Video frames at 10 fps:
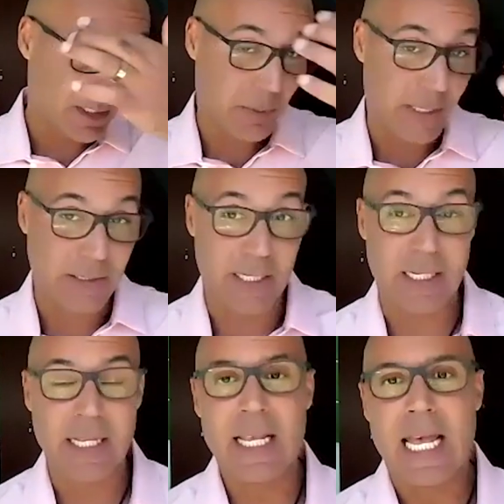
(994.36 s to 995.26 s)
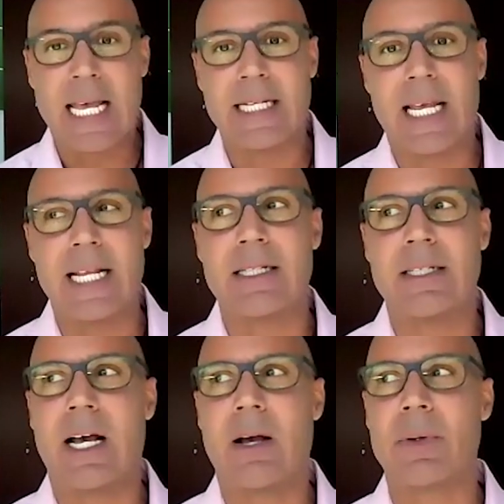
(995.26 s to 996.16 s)
vice president, and
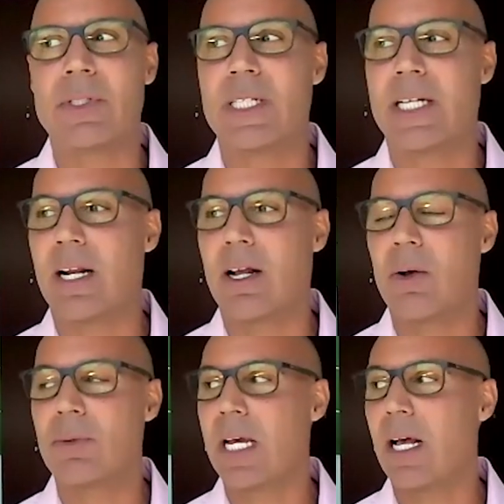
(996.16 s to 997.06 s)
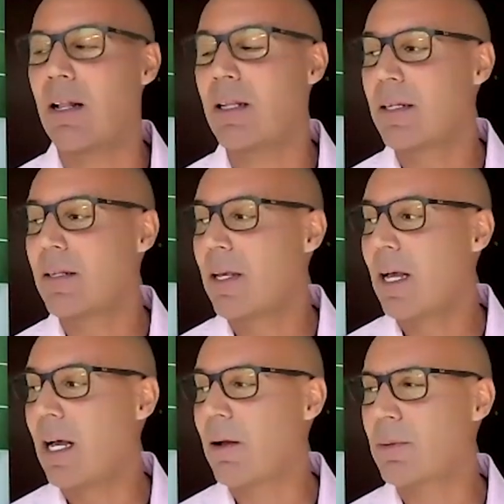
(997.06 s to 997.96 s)
and uh, we were sitting in a hotel
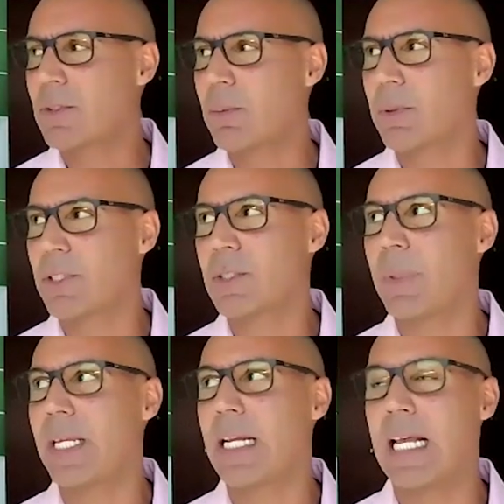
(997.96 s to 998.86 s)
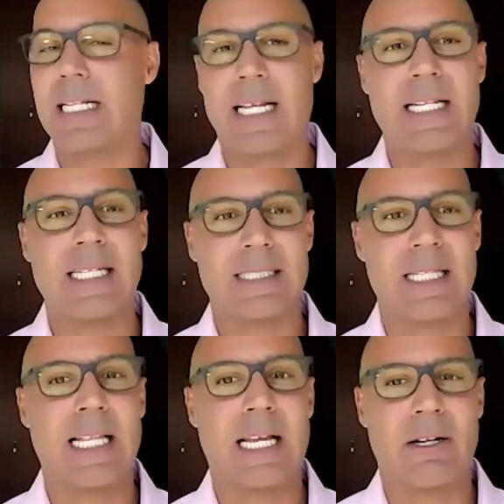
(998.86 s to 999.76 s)
uh, so we were just meeting, and, and he
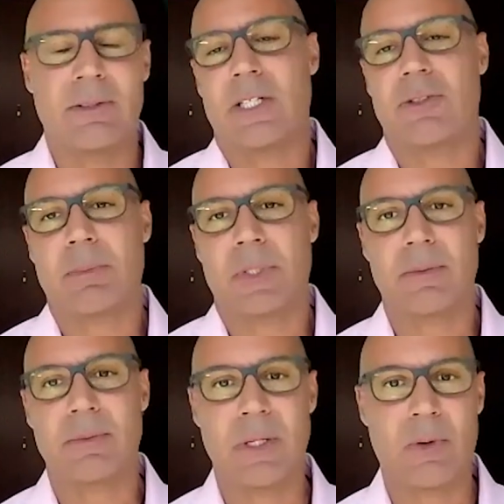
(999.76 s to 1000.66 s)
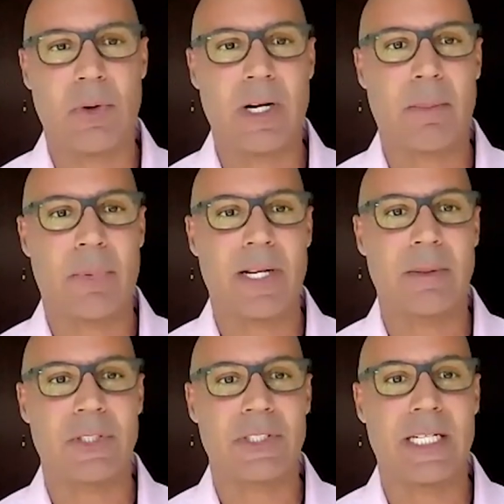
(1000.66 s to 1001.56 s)
said that you know sales reps are you know coin
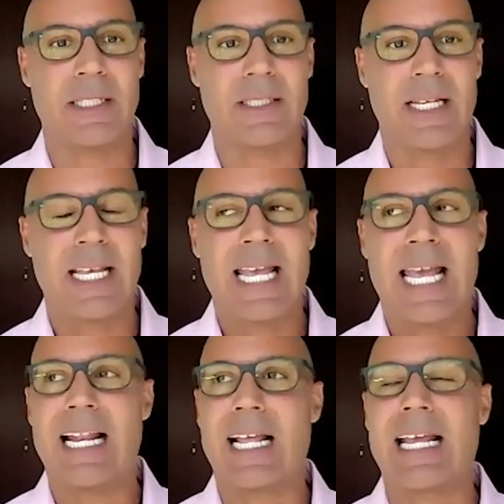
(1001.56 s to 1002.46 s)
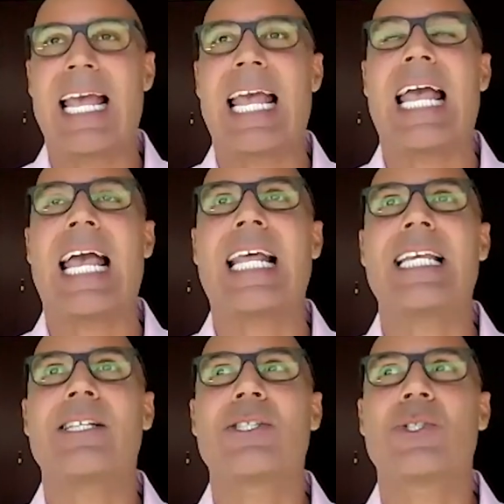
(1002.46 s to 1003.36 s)
operated machines, and like
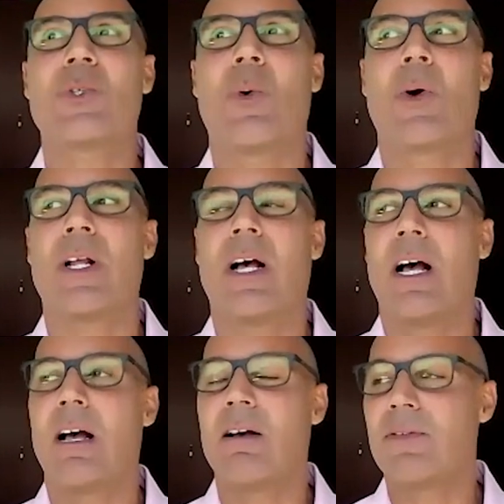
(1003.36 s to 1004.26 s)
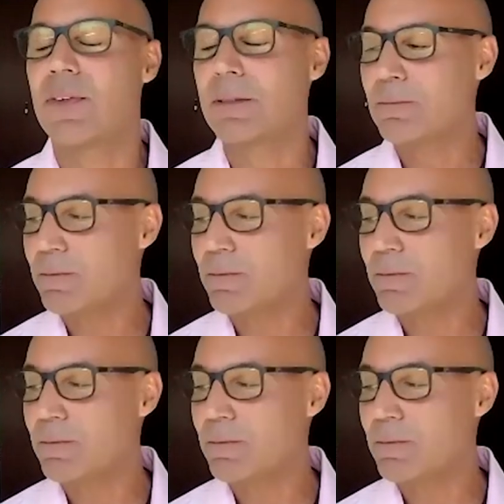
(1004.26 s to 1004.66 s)
any sort of